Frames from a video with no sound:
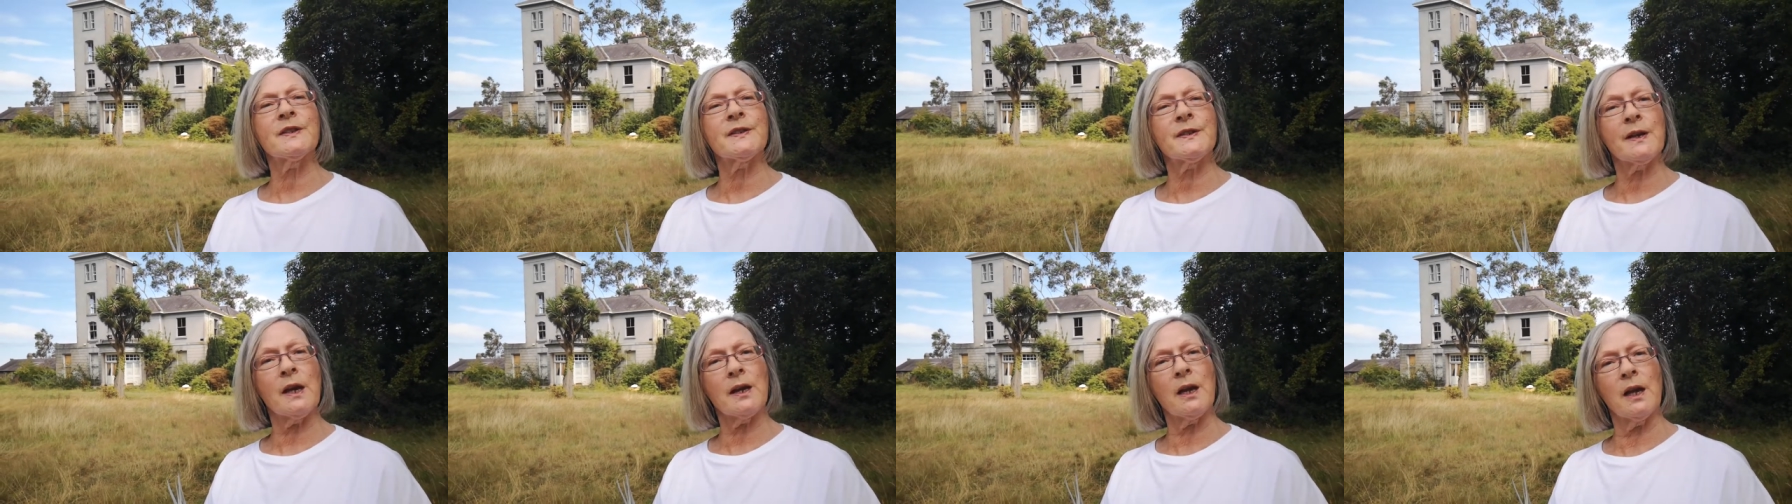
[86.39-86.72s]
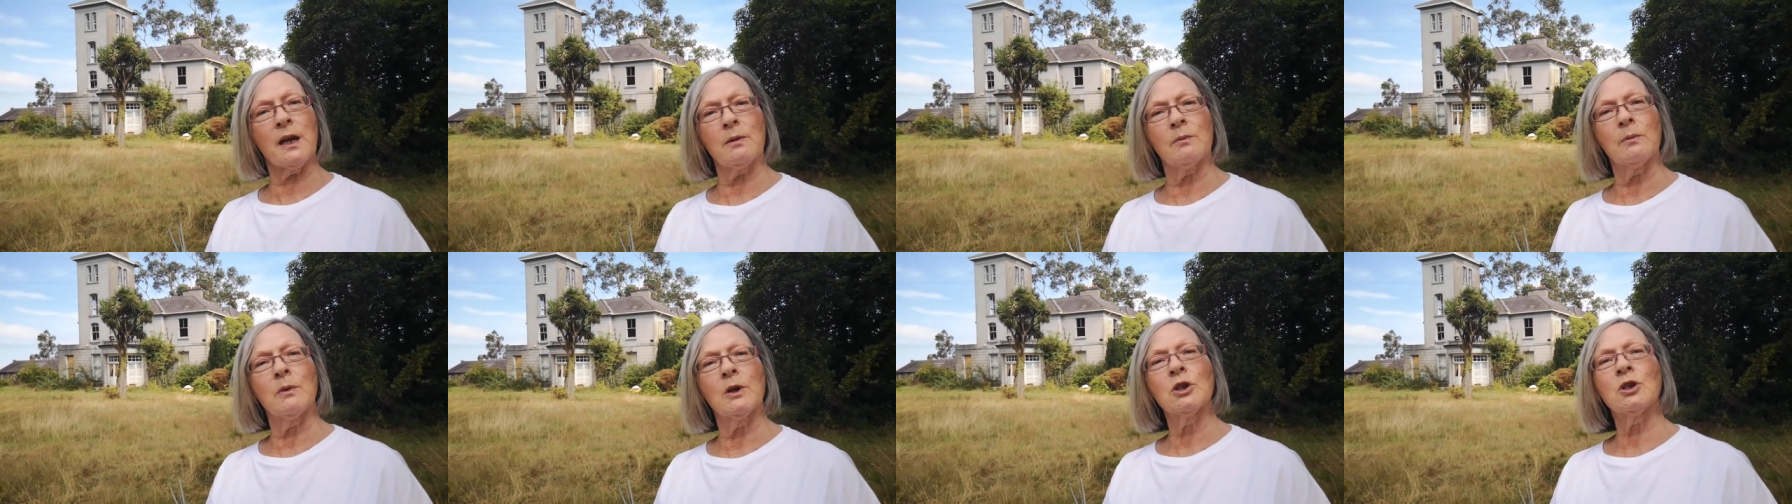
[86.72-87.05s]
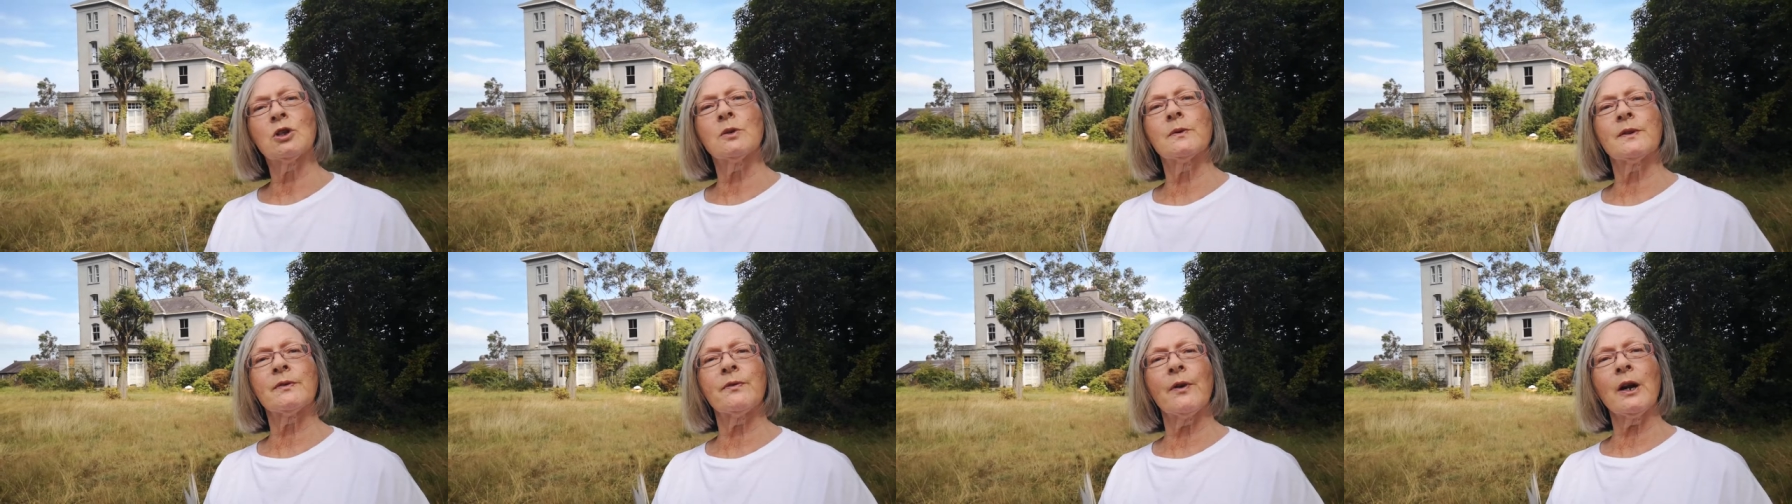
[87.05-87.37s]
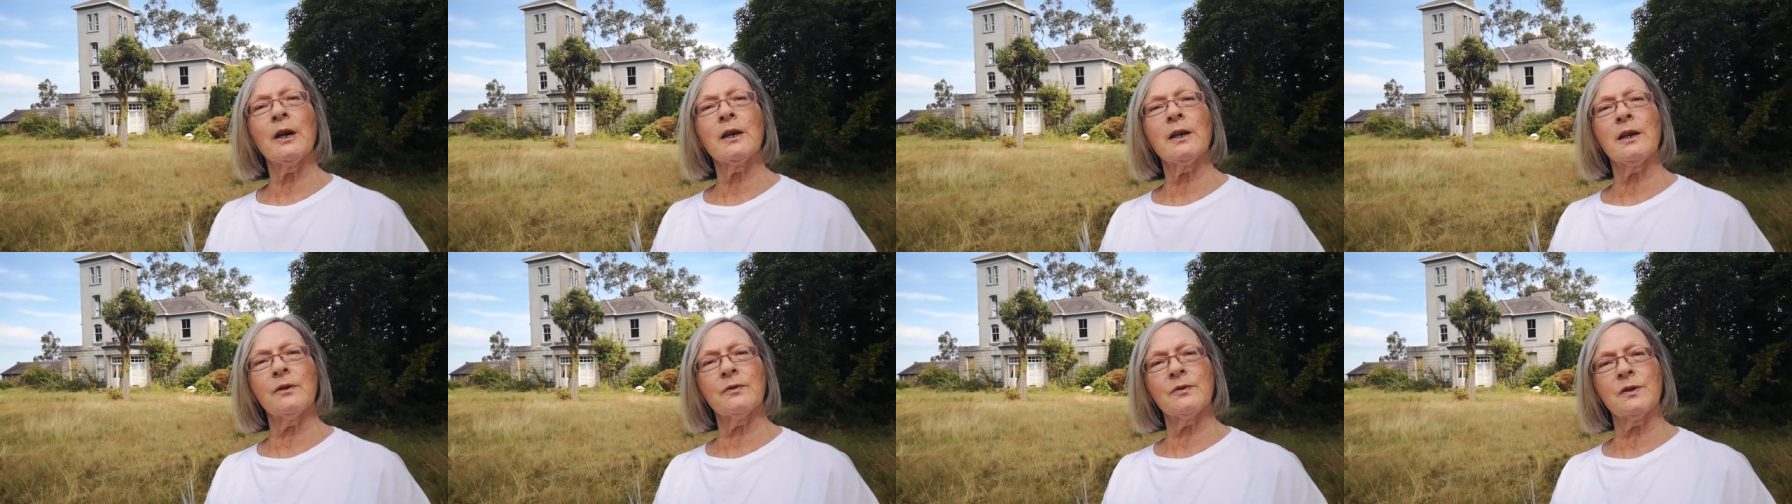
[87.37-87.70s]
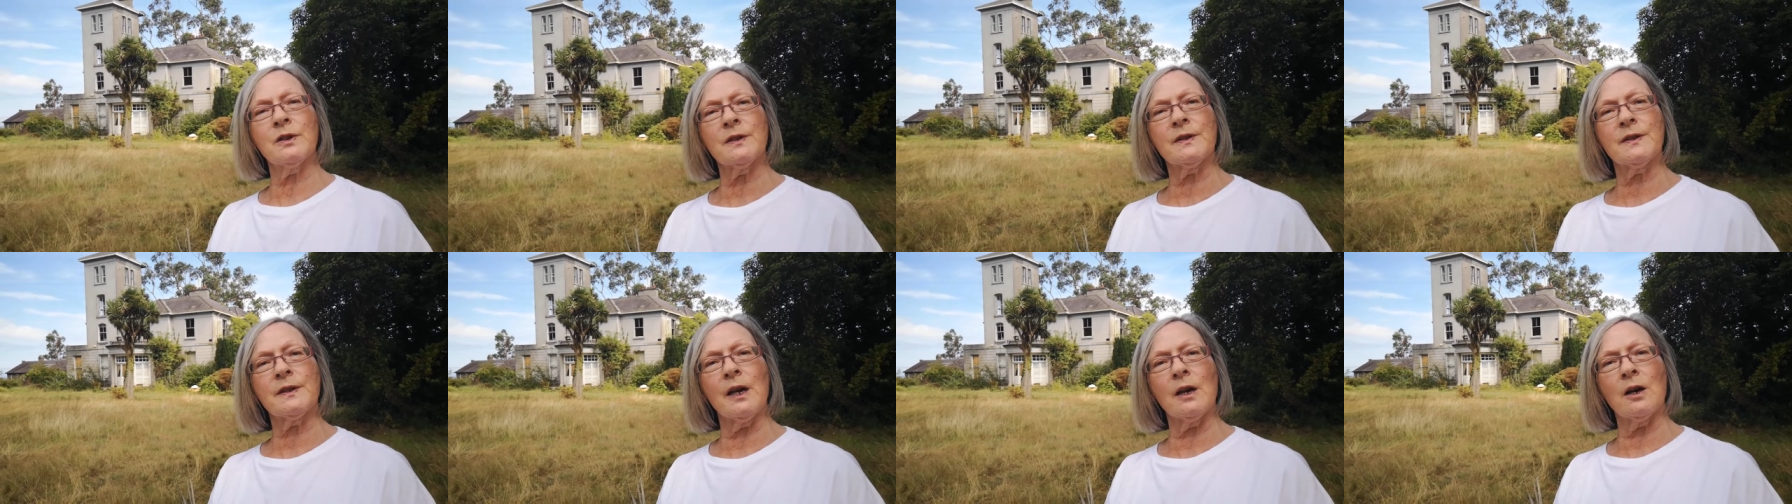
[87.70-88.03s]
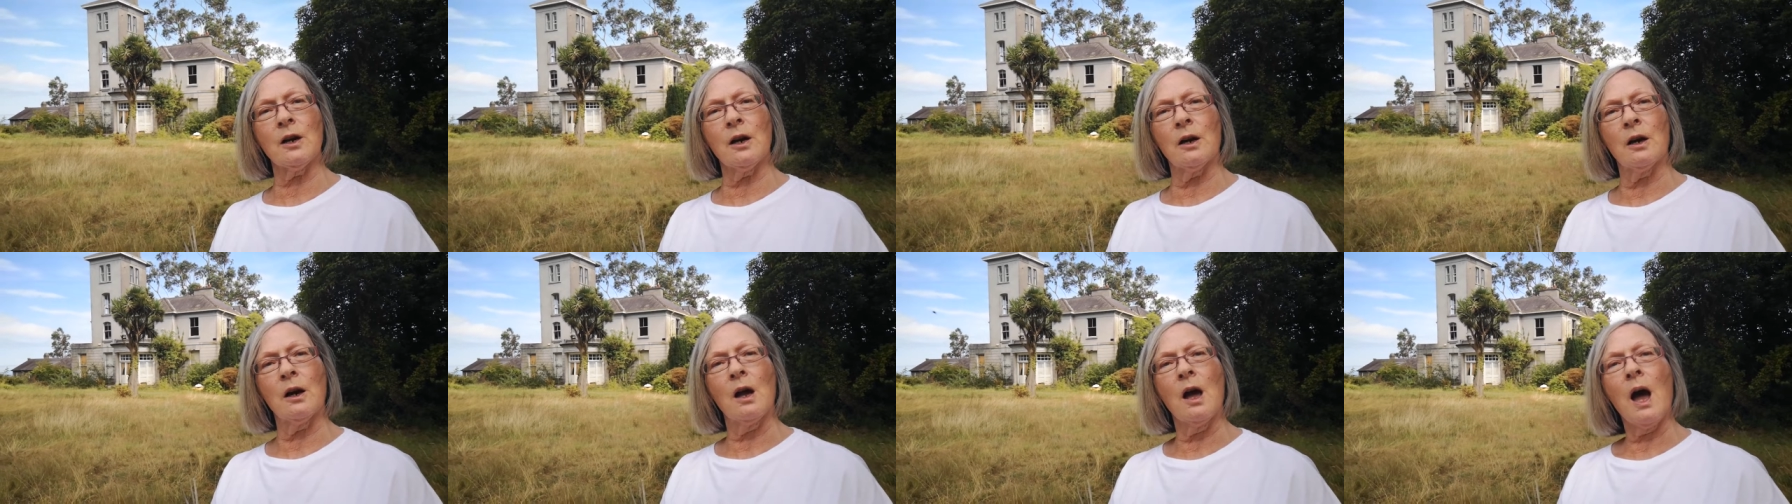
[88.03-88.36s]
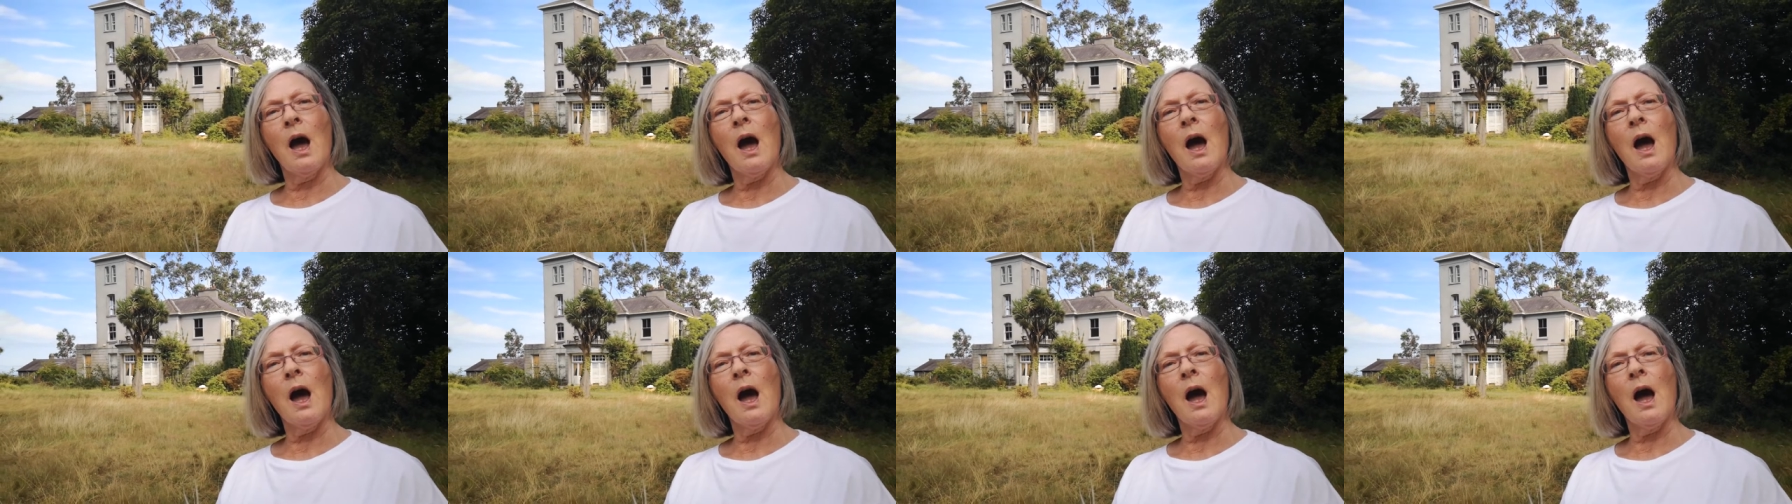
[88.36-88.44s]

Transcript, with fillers: singing. She was ah. a very ah. gifted singer.